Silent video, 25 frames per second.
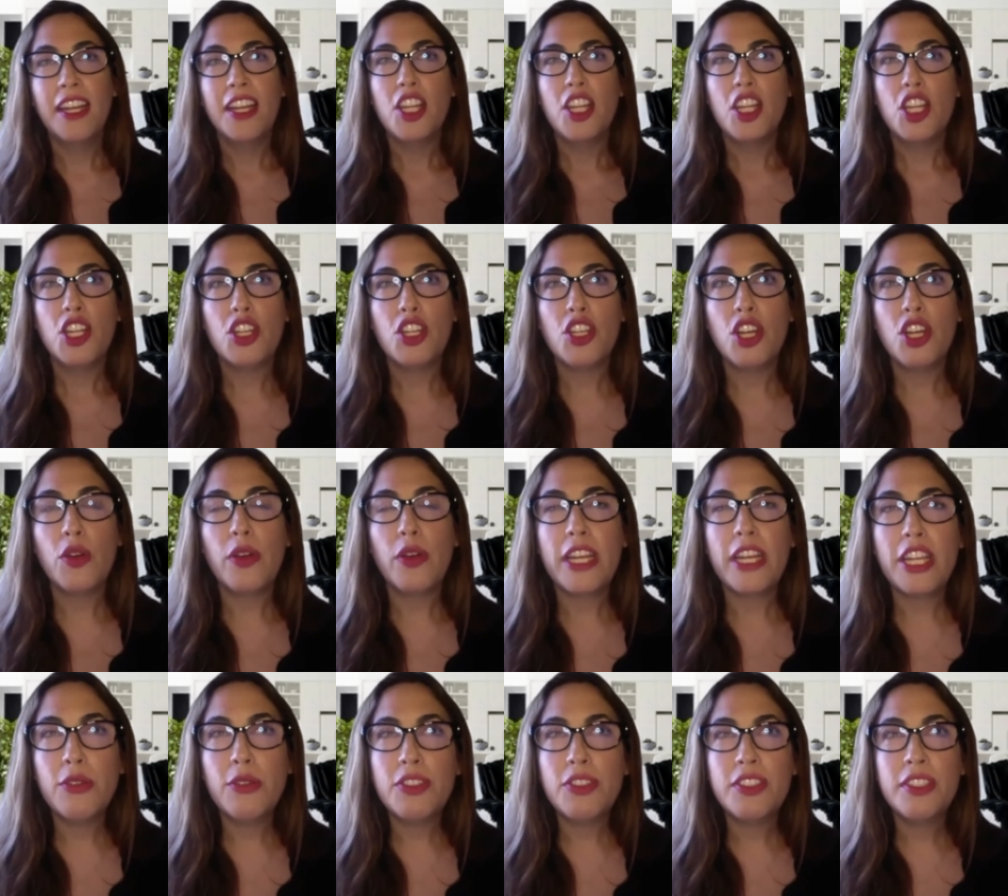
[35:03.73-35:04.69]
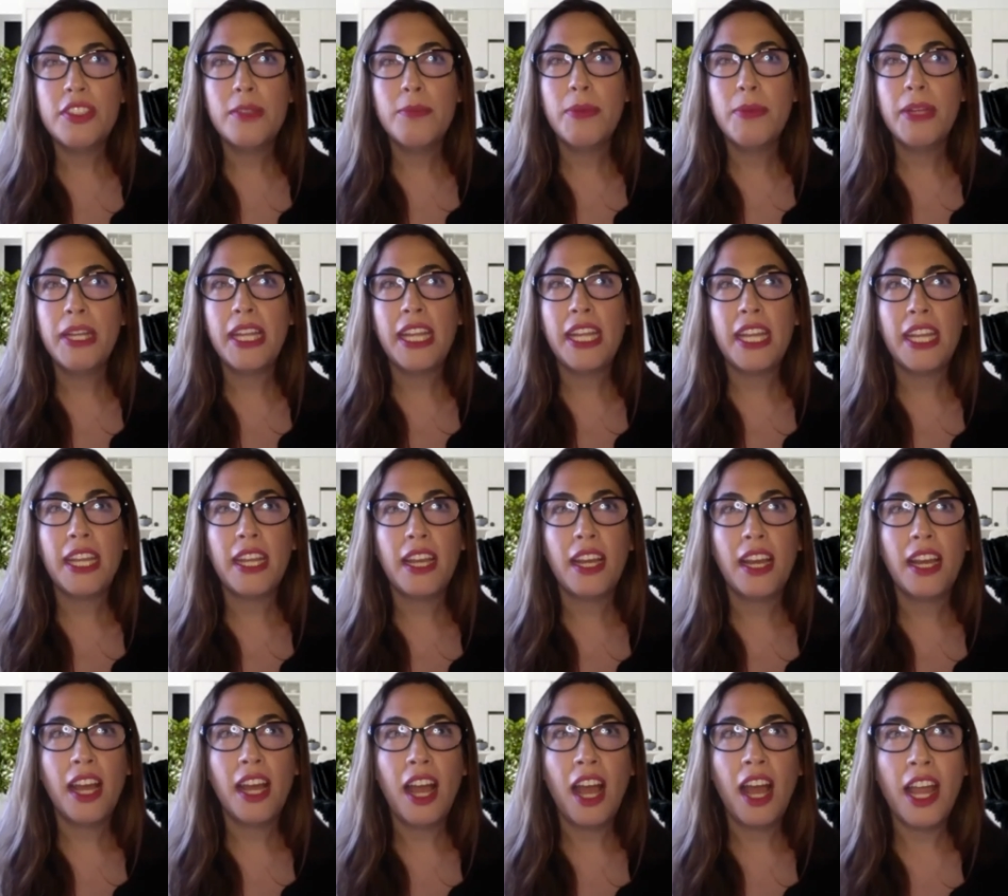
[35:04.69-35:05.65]
you know it used to be
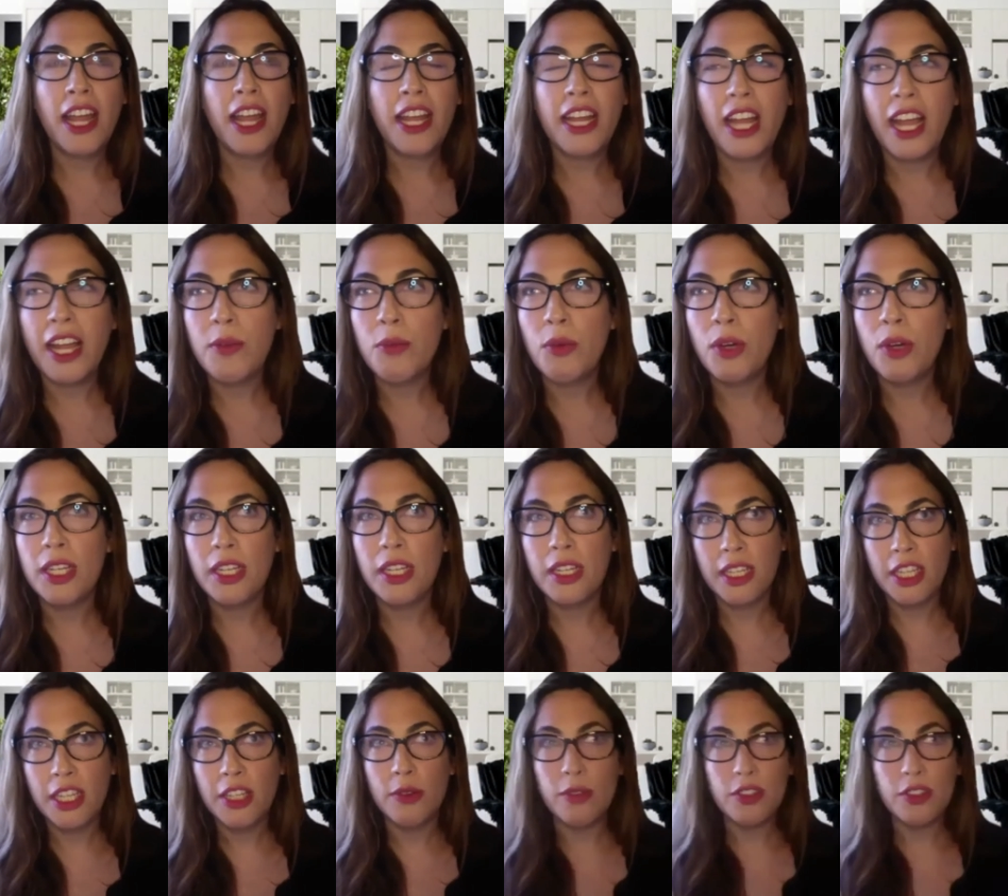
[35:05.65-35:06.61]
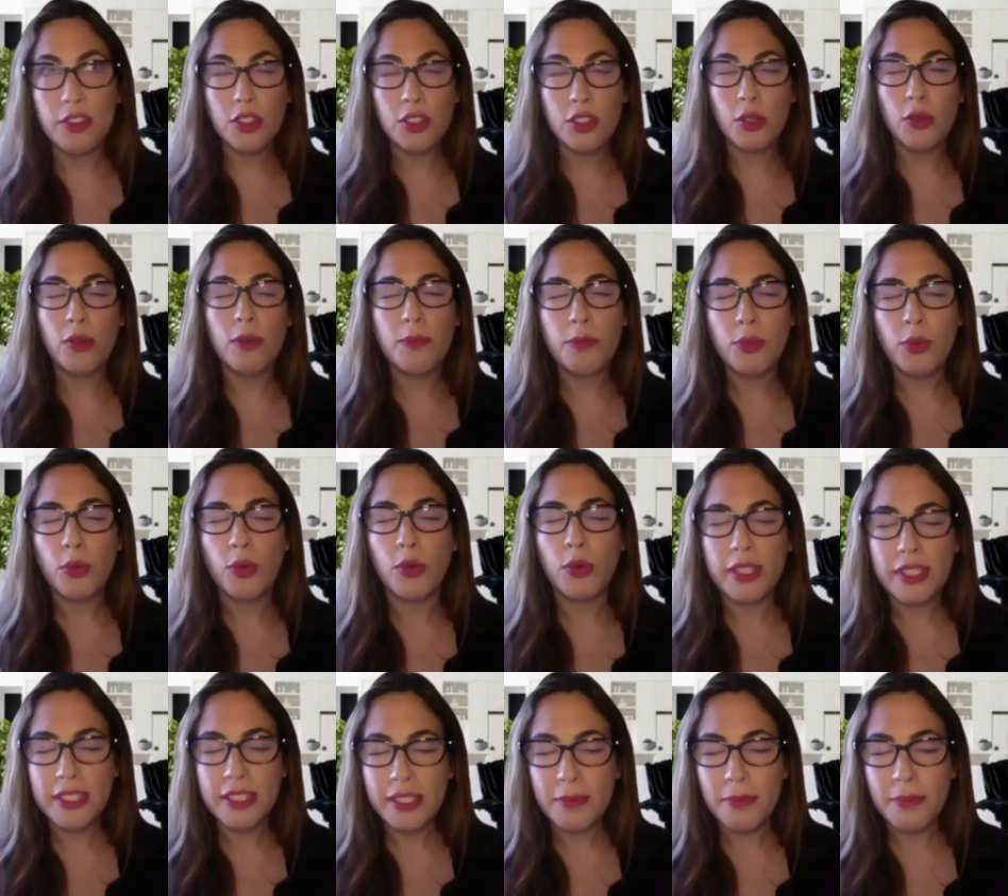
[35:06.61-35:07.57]
i i want to you know it's so
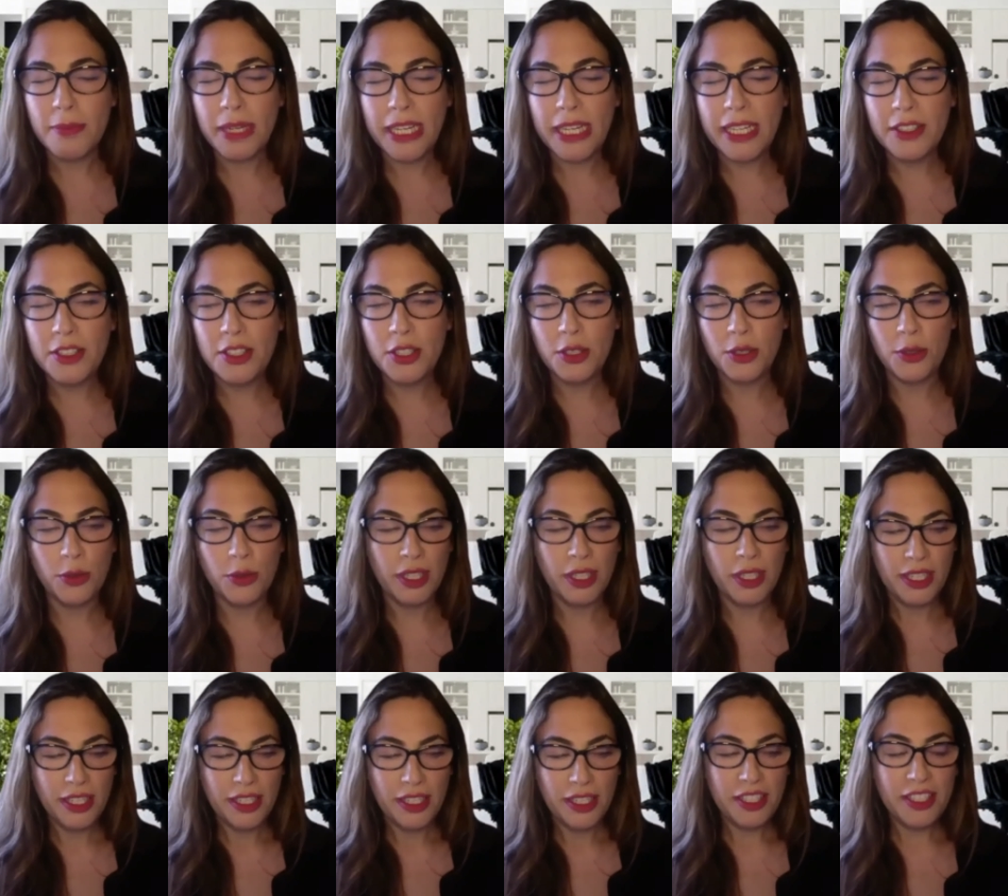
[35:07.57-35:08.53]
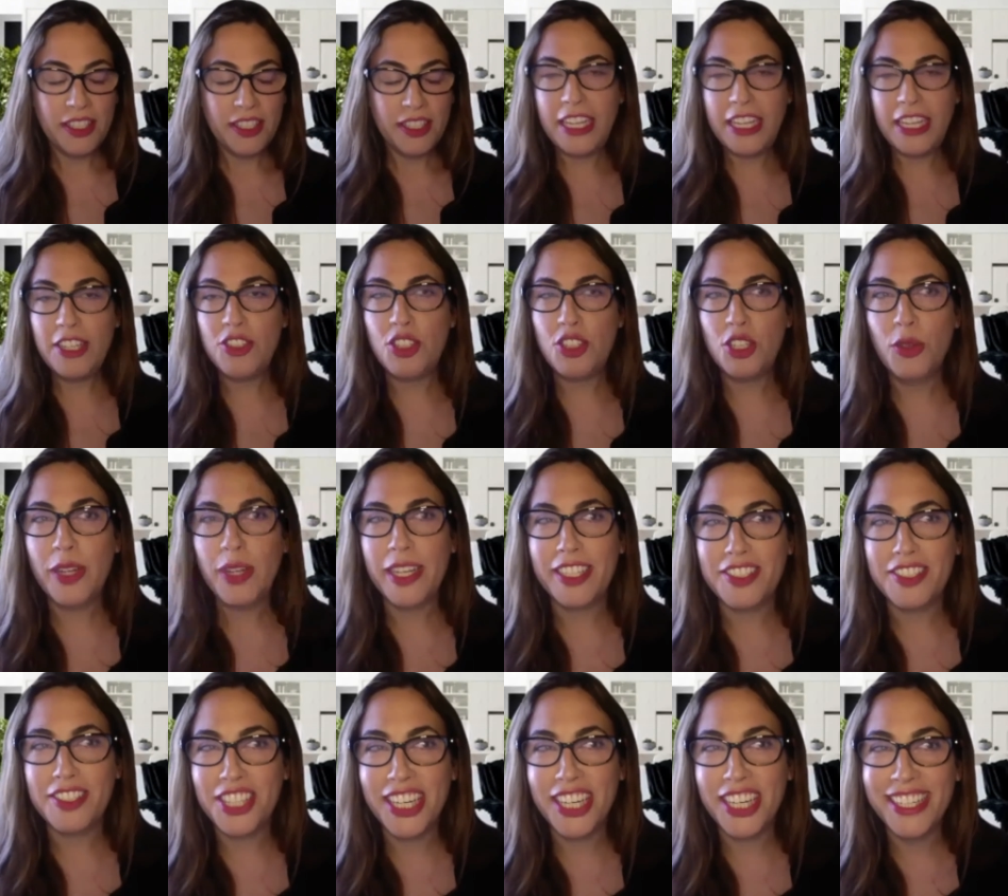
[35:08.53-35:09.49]
important to me to to date
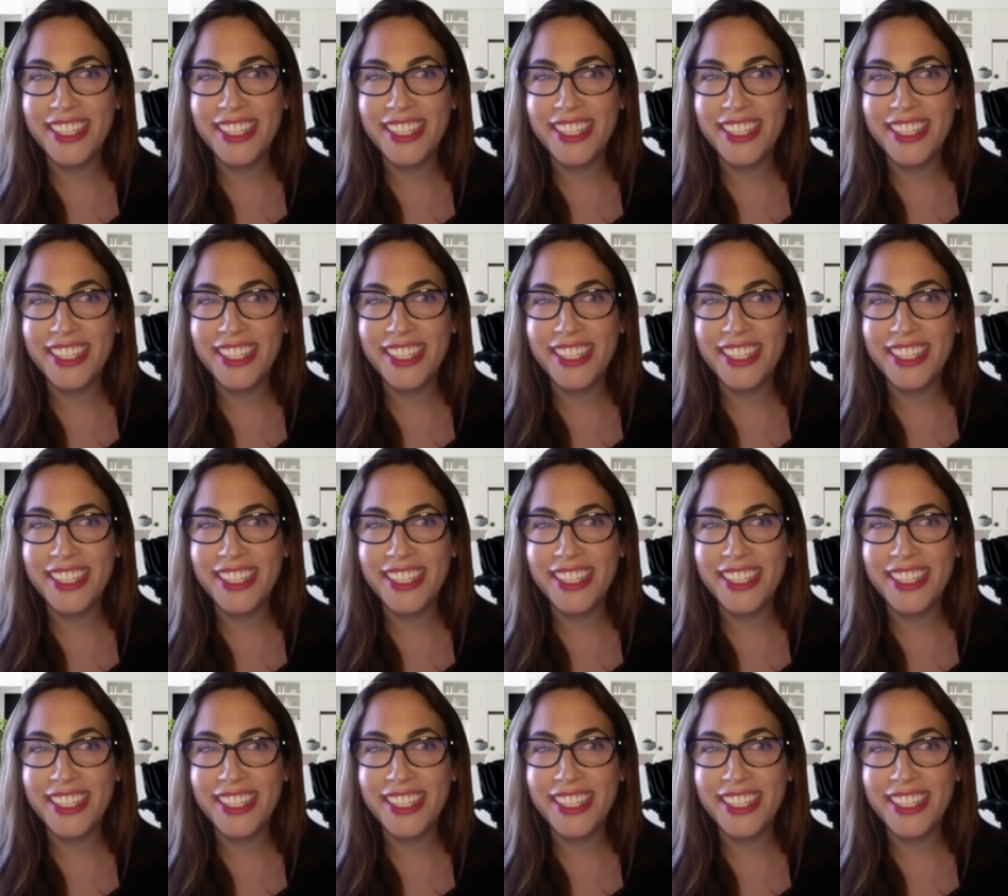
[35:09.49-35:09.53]
jewish